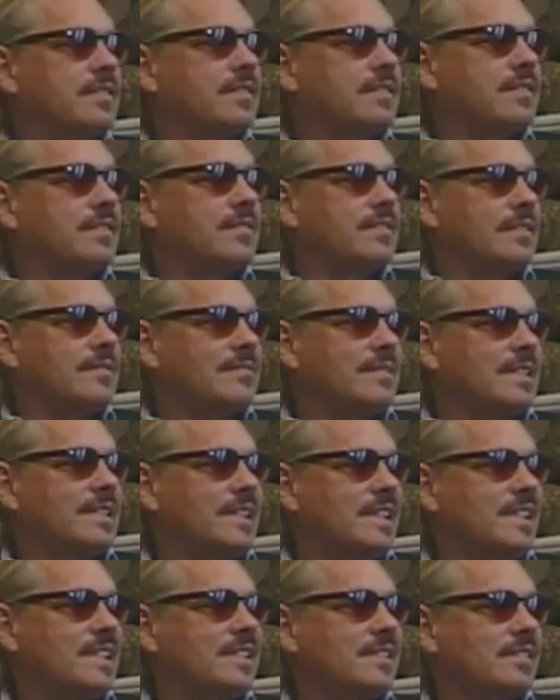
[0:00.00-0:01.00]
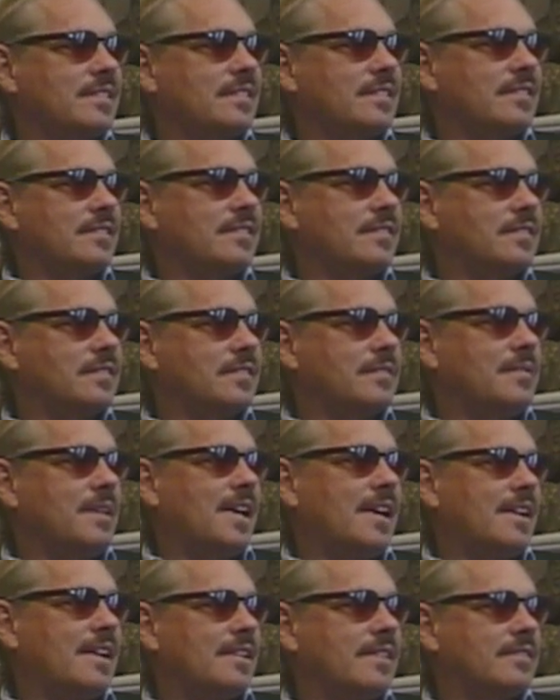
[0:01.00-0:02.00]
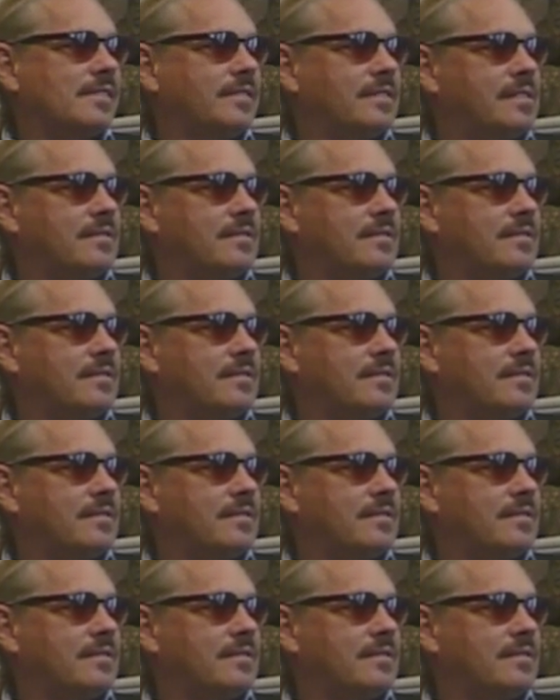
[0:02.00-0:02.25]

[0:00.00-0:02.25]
you know, come on, get it, come on.